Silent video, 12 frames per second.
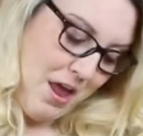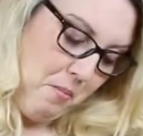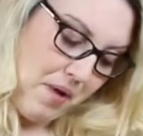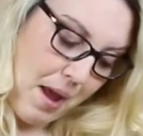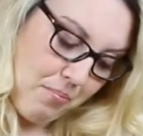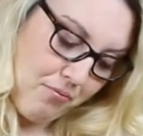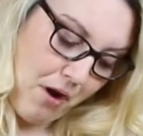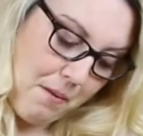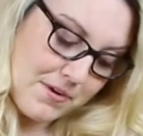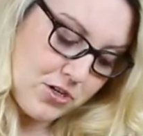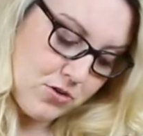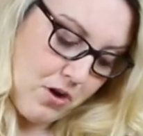But I
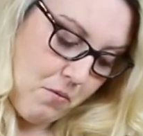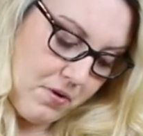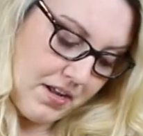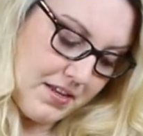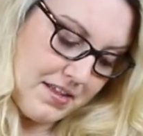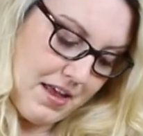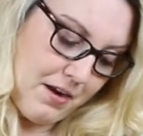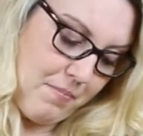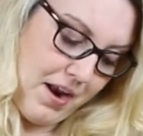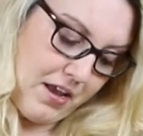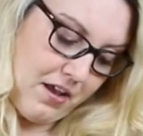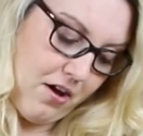promise you don't want to clean that up
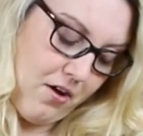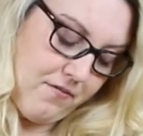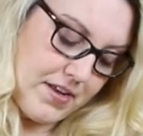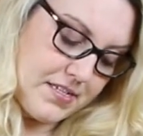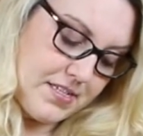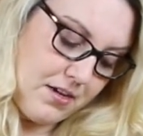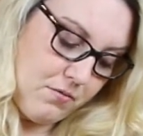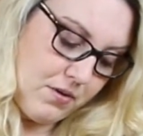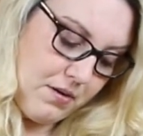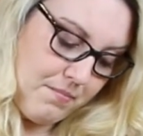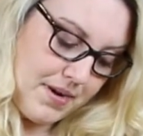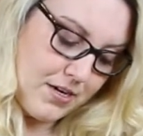out of your oven. So you
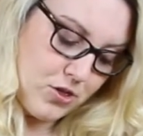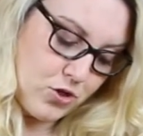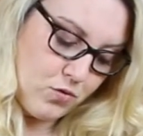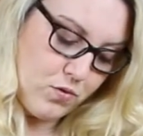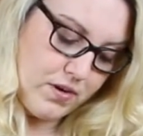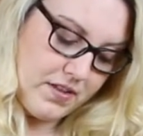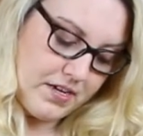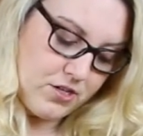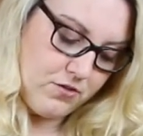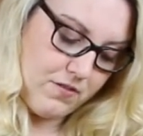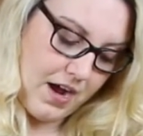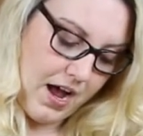want to make sure that
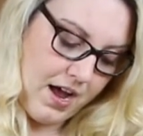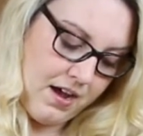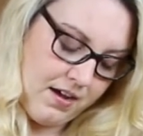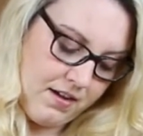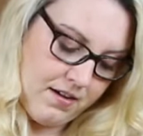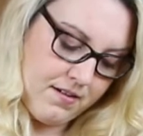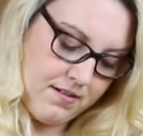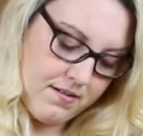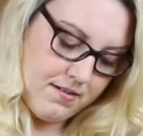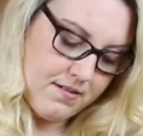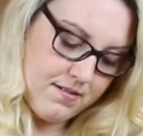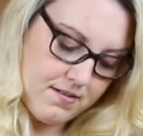you've got a
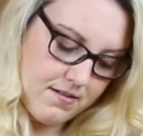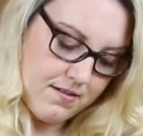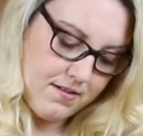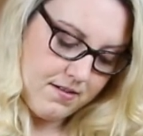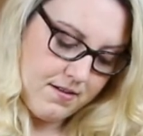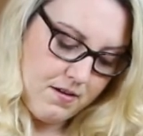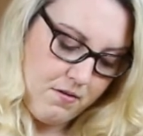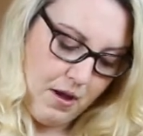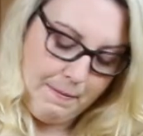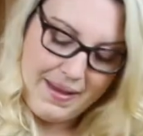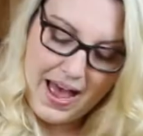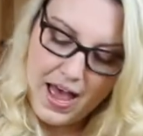
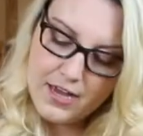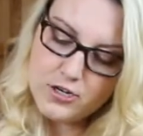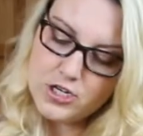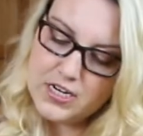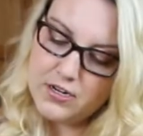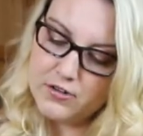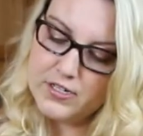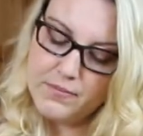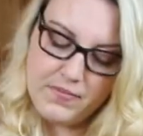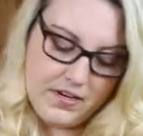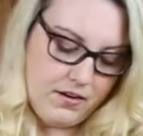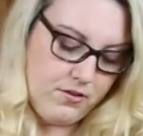pie sheet or
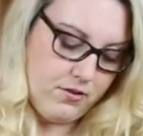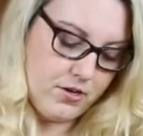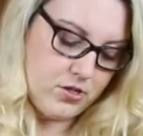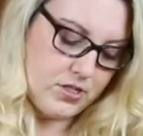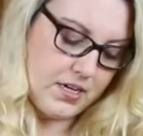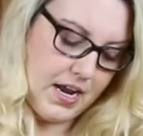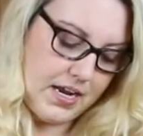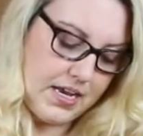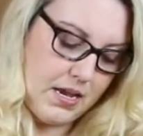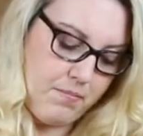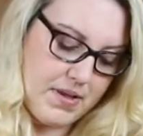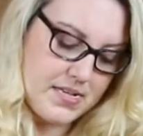something under it just to kind of
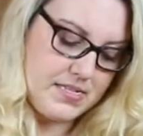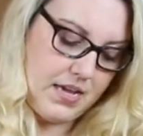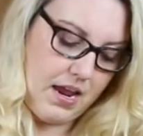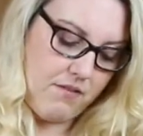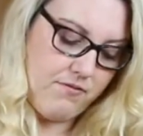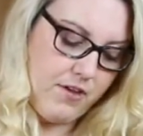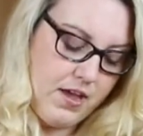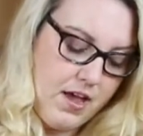keep it safe.